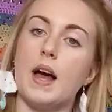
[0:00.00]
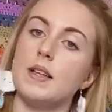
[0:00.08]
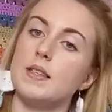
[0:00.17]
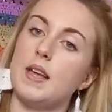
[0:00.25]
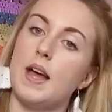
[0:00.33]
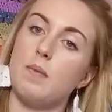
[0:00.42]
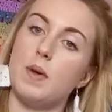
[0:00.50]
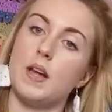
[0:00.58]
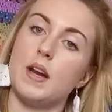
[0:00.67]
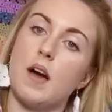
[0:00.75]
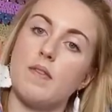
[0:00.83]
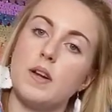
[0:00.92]
and then we
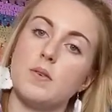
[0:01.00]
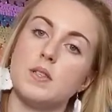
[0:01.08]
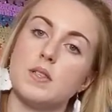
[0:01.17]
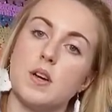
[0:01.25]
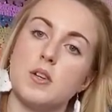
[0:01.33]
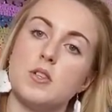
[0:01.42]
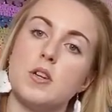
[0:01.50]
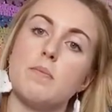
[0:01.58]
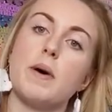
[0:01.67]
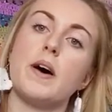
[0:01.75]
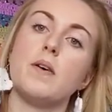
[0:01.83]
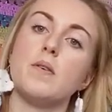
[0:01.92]
can have a little discussion
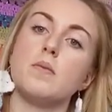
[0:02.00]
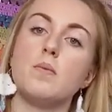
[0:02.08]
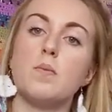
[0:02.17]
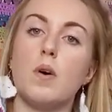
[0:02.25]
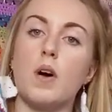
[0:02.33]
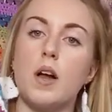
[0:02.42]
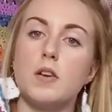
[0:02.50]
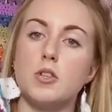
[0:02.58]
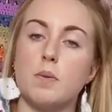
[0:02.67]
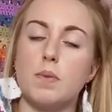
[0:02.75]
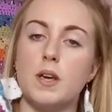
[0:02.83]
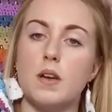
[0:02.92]
about what kind of
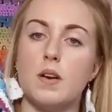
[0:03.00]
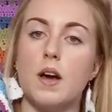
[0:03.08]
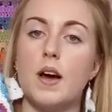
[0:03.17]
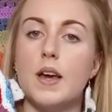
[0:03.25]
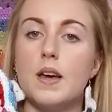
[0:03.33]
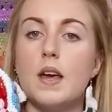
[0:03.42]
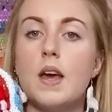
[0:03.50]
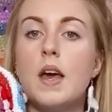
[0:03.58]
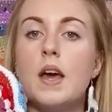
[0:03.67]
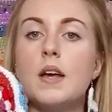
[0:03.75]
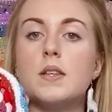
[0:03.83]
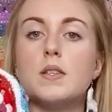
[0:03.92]
jumper you'd like.
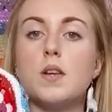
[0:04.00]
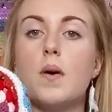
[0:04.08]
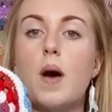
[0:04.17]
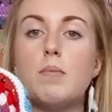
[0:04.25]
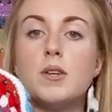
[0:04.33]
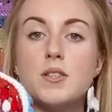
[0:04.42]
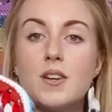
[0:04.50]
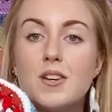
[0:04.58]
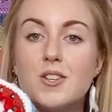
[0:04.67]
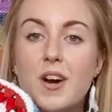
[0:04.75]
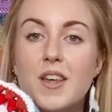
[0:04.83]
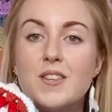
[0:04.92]
So I'm just
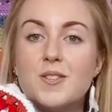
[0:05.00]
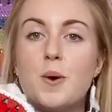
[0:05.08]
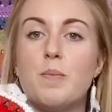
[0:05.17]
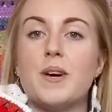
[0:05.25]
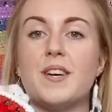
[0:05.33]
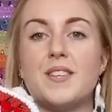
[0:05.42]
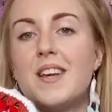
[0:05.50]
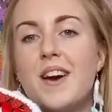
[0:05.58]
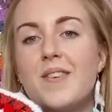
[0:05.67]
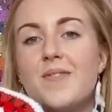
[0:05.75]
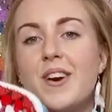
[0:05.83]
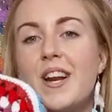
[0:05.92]
going to try this on because
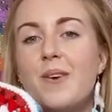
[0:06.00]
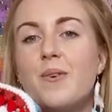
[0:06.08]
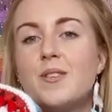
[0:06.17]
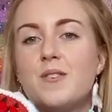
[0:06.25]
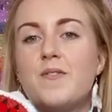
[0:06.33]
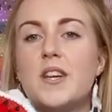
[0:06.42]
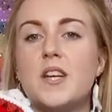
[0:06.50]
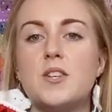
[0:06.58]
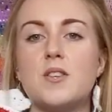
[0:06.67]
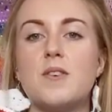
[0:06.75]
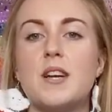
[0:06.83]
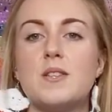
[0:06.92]
I really want to
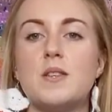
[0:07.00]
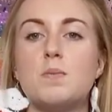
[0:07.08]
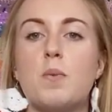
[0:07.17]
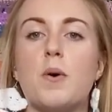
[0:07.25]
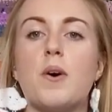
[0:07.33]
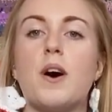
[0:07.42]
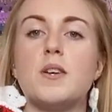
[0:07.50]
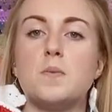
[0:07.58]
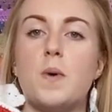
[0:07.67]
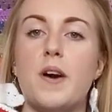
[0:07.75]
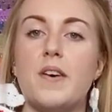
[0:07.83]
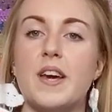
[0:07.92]
finish the rest of this
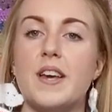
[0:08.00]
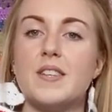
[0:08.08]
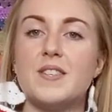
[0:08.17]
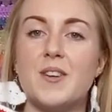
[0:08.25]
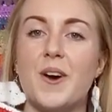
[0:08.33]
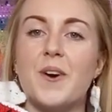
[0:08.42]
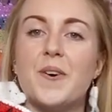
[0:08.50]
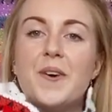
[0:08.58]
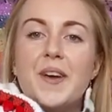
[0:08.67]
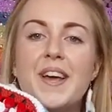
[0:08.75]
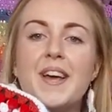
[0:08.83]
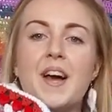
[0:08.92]
podcast wearing it so
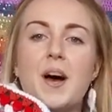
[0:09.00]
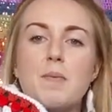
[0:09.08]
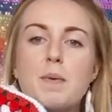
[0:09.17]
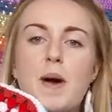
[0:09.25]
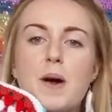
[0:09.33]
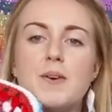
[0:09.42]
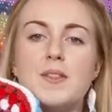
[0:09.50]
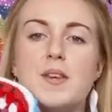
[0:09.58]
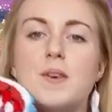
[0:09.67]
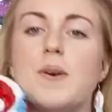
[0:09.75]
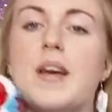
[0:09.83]
I'll be back with you